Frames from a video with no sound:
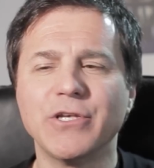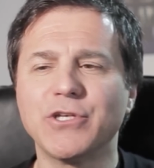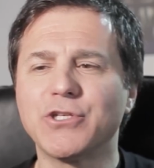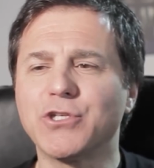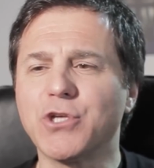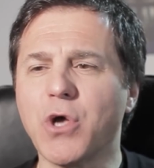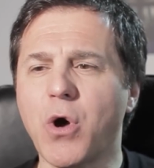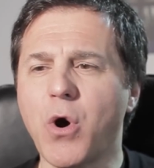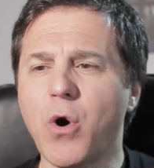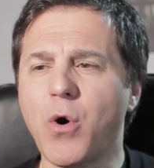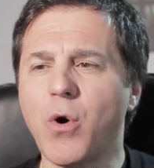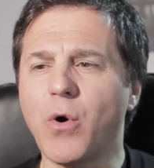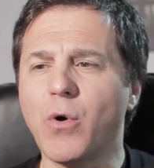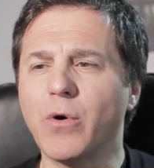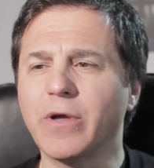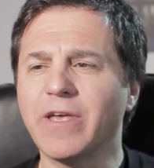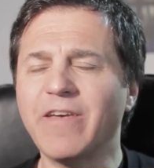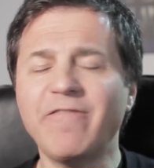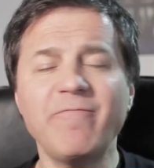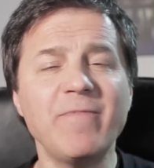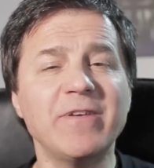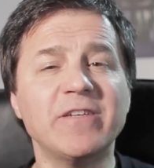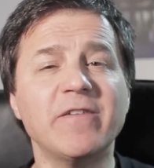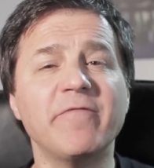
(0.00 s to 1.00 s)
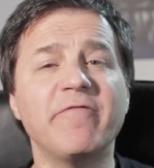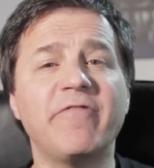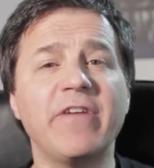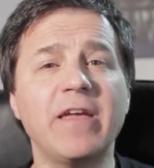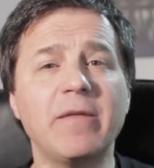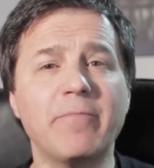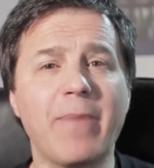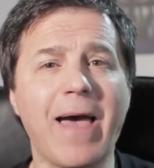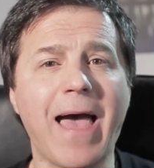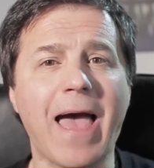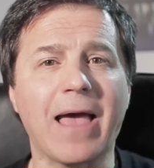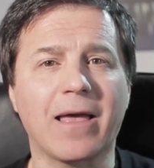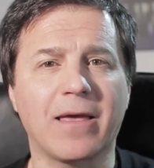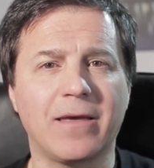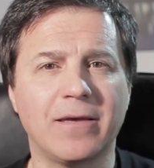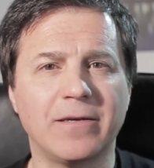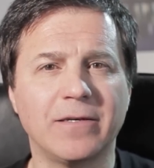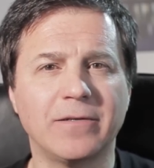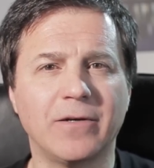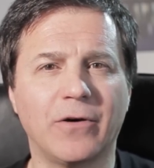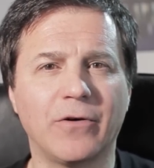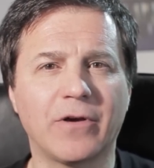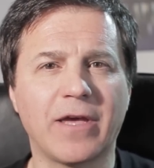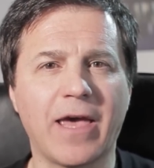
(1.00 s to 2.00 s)
So give me some feedback,
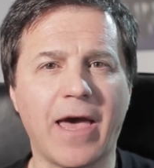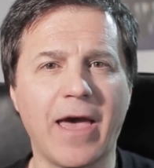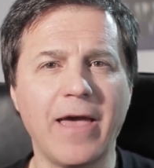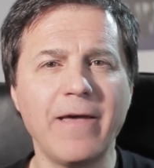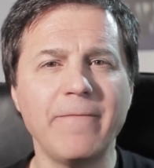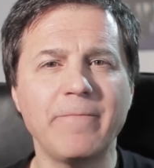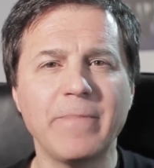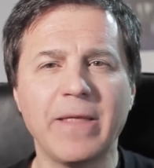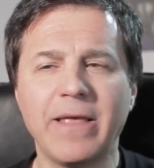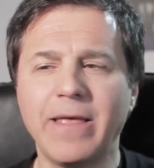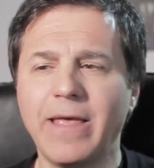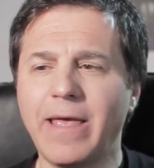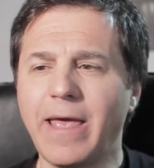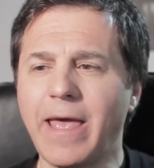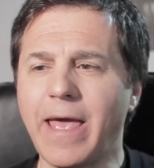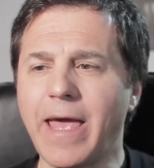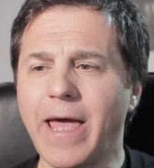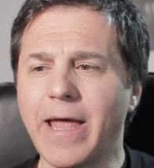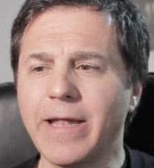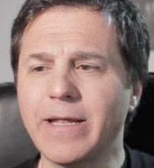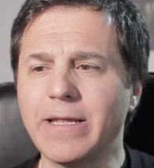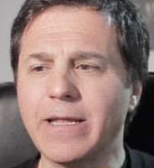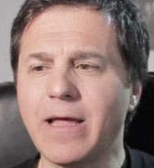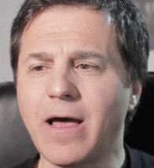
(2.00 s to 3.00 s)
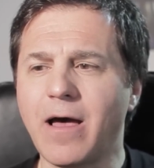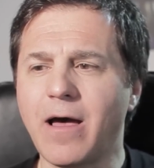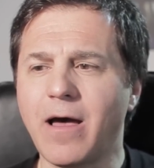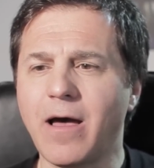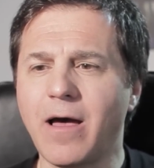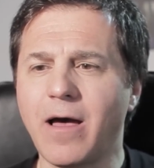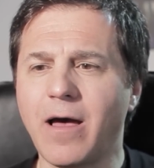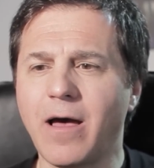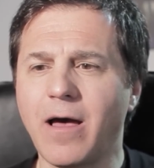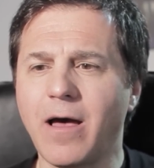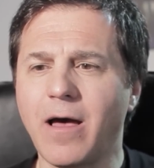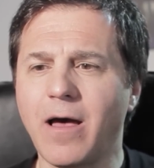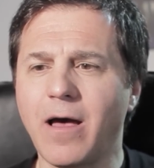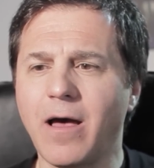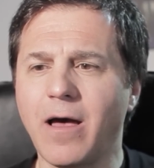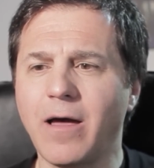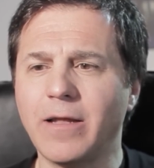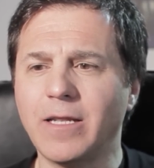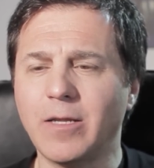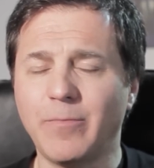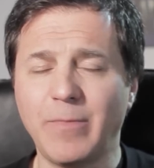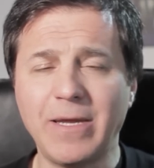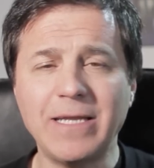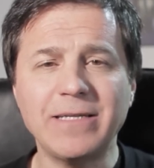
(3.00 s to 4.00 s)
okay? And
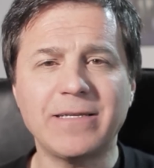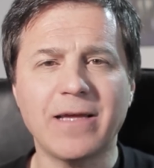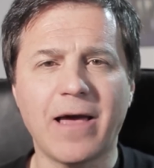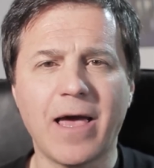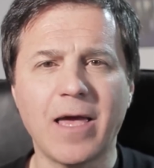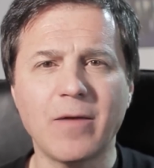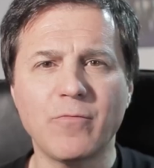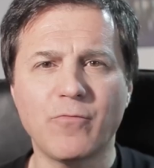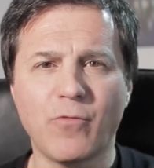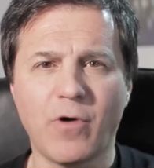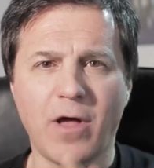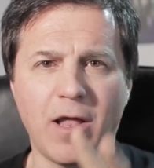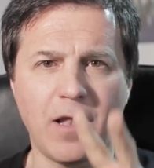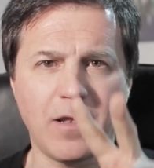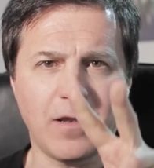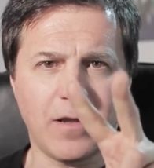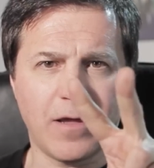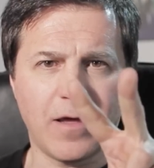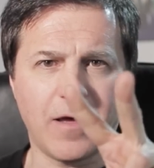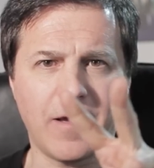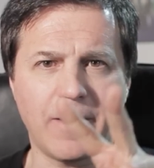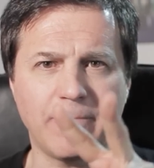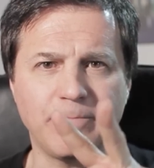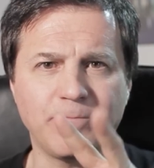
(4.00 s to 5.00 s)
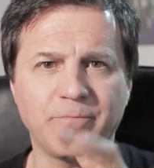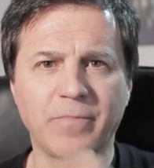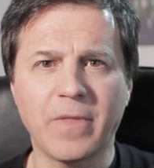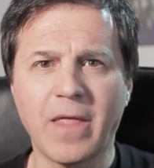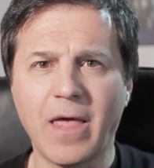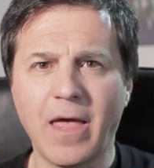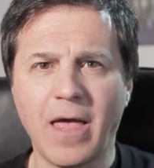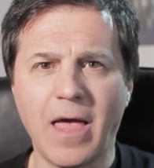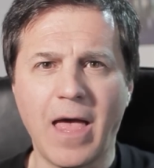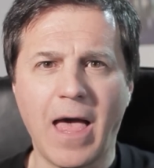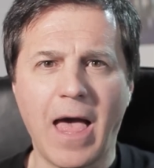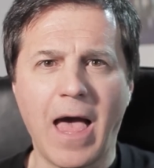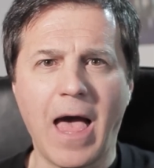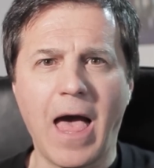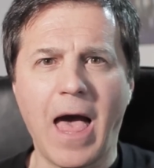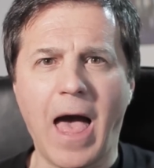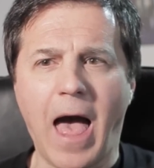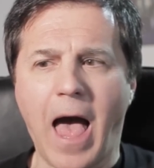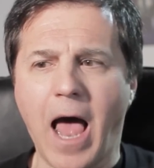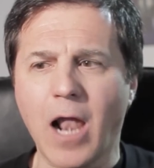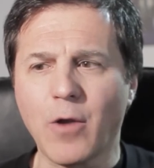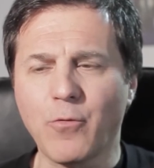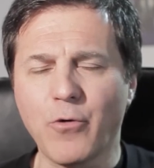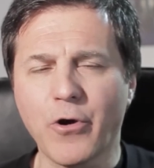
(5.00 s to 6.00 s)
uh, in the meantime, well, um,
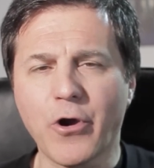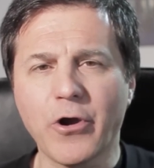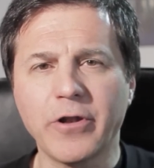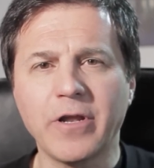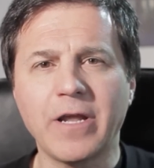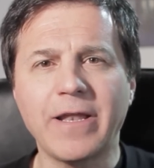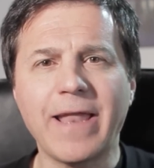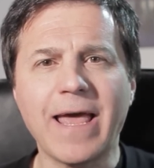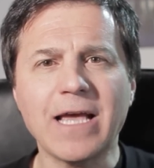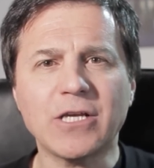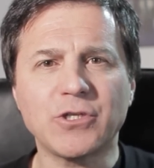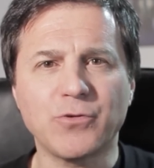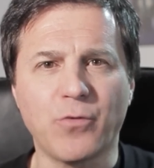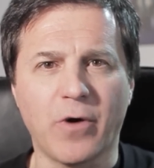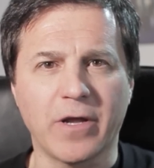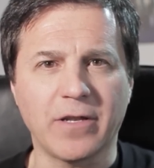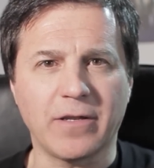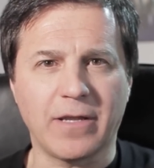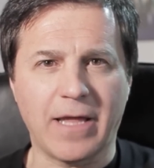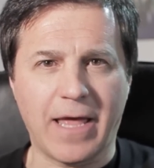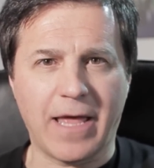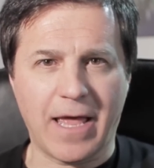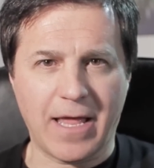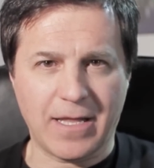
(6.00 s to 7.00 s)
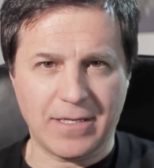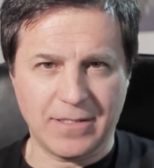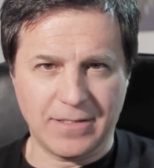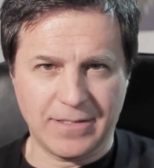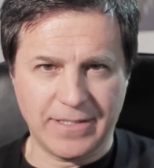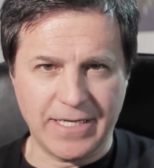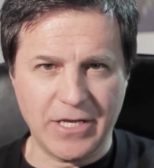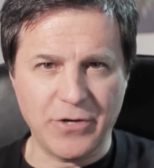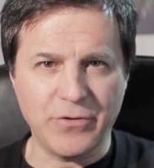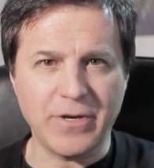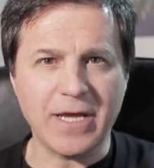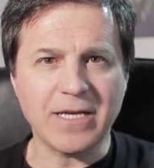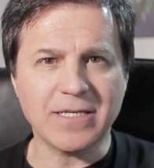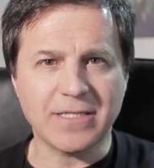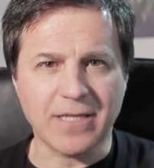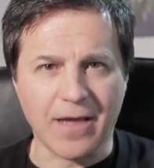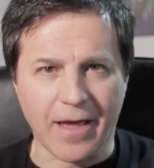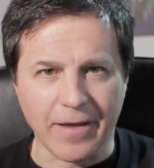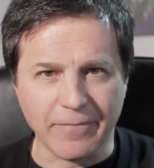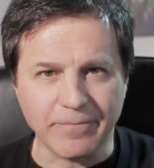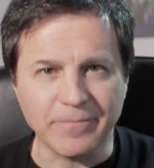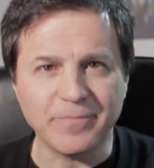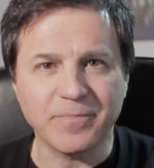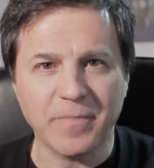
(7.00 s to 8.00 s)
I'll work on the next one and see you next
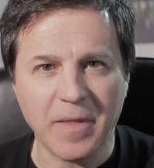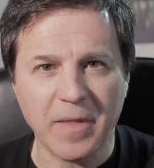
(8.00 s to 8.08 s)
time.